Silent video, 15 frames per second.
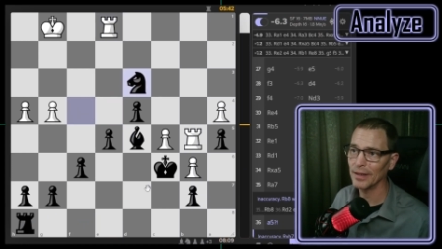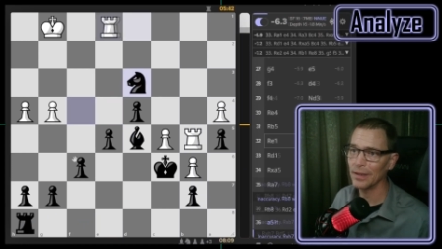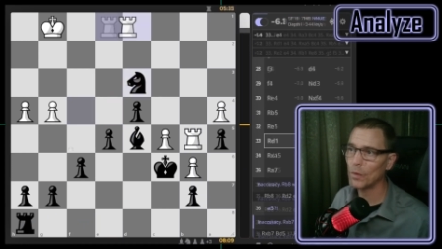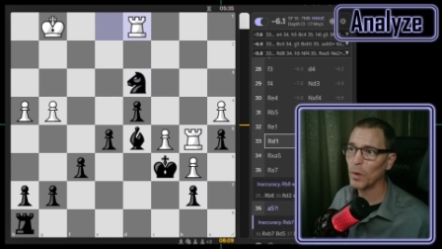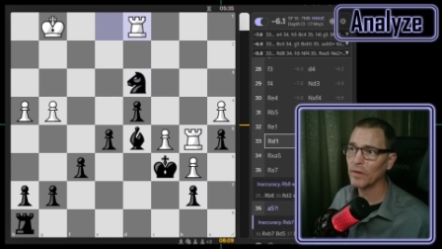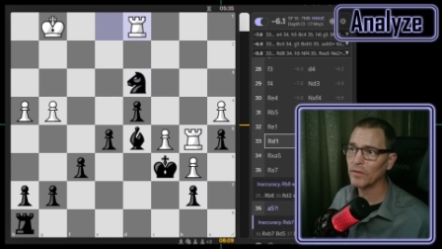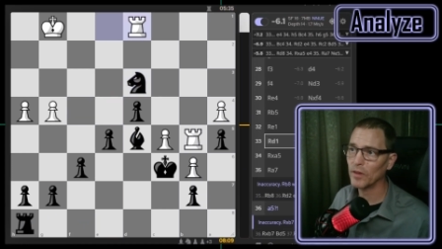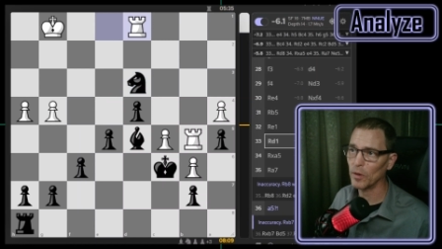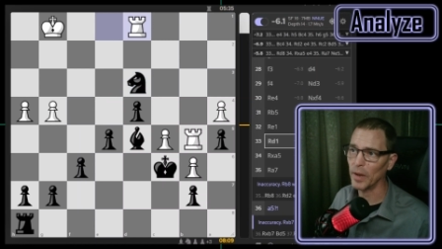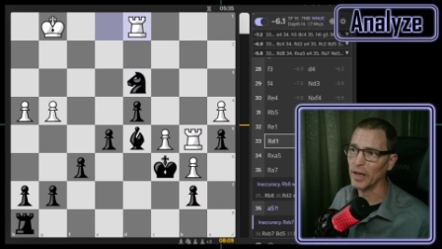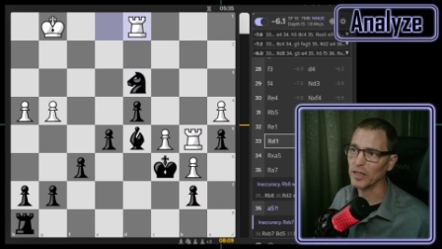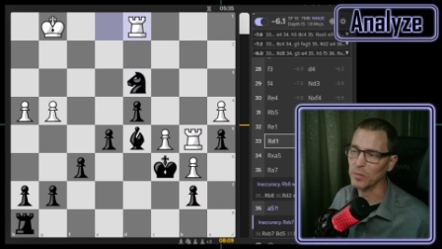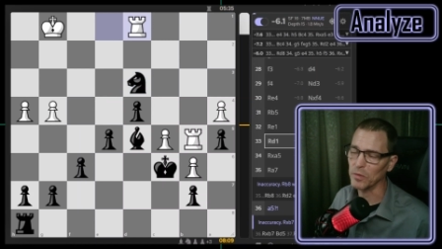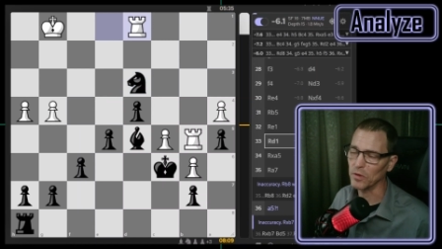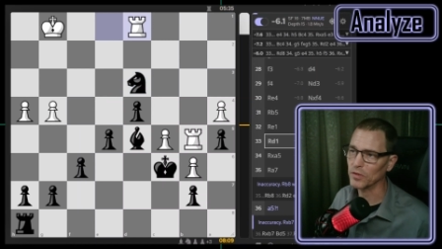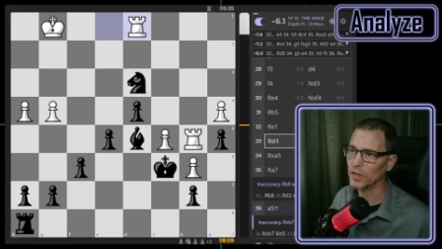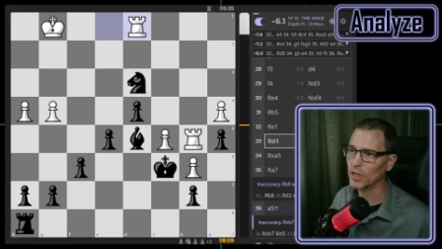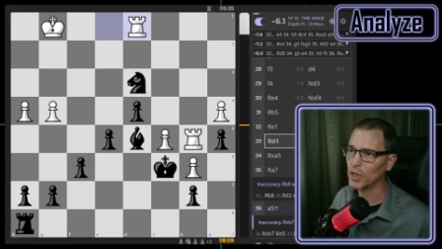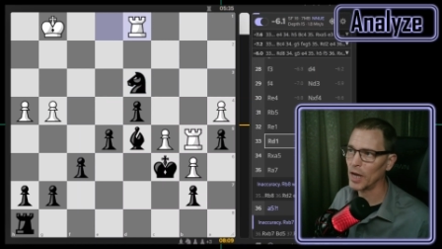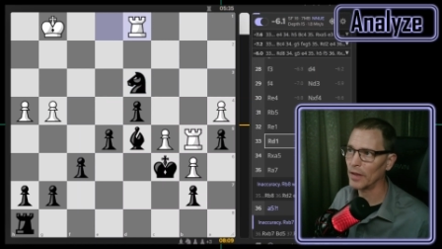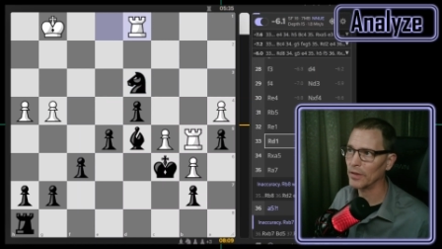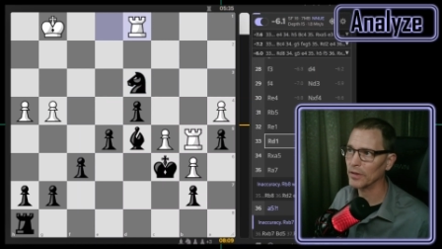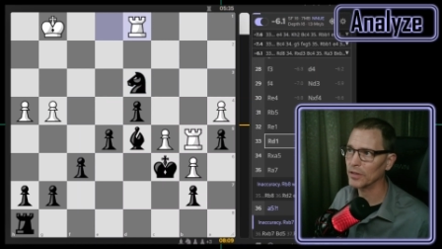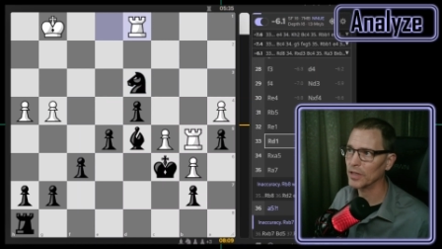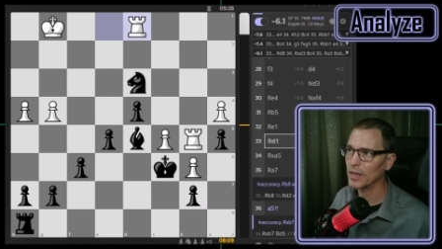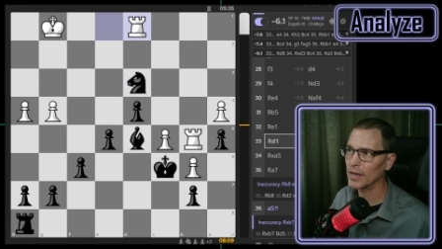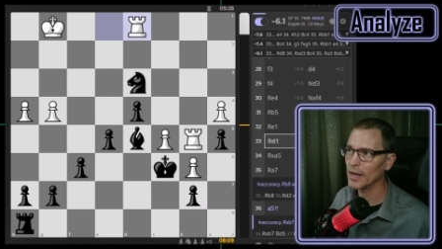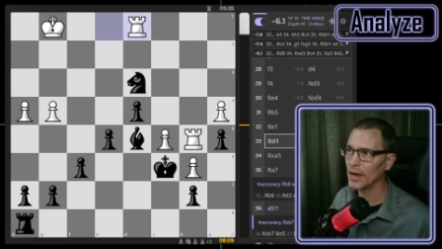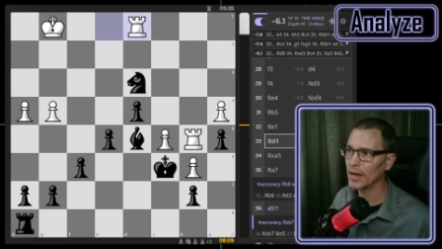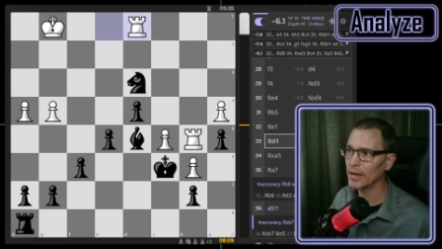It's one of their best moves to challenge the
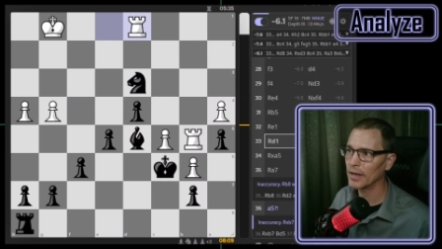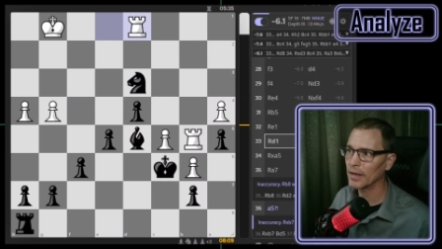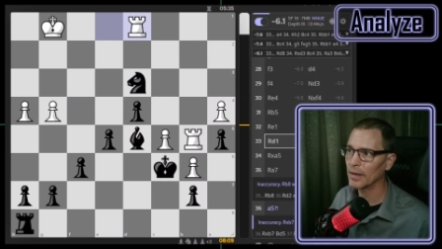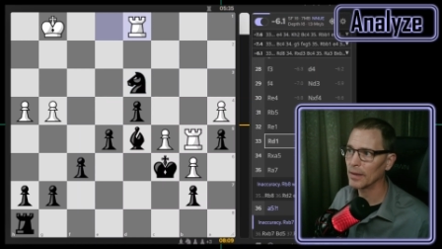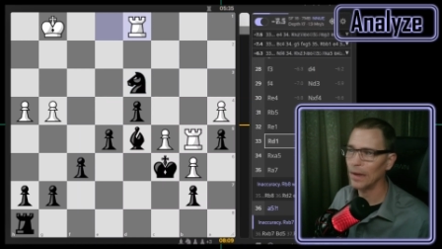knight.